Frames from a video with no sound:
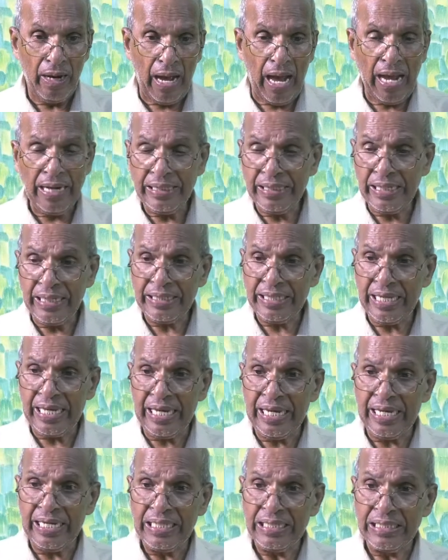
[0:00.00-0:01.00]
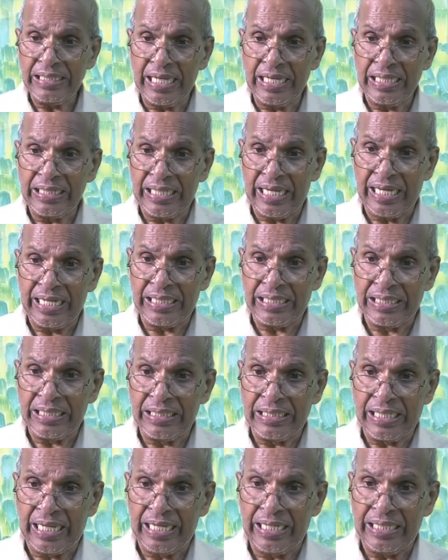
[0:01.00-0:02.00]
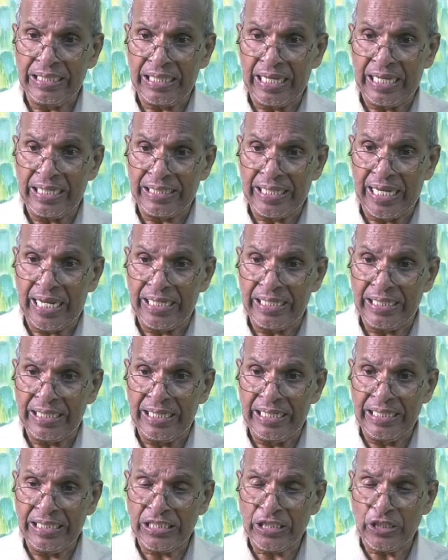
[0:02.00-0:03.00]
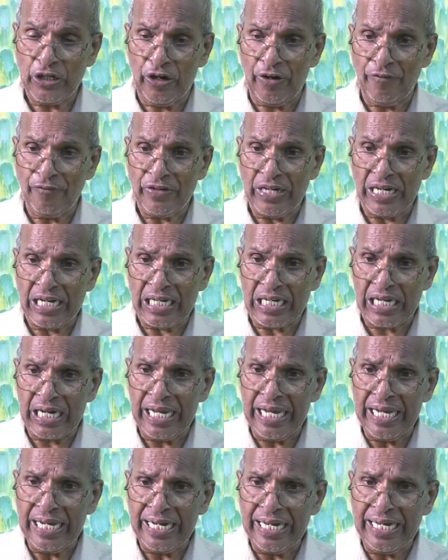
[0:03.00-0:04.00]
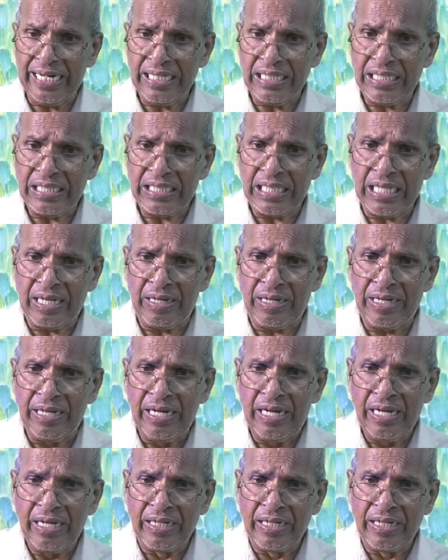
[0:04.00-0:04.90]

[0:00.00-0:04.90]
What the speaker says: And they instead of declaring the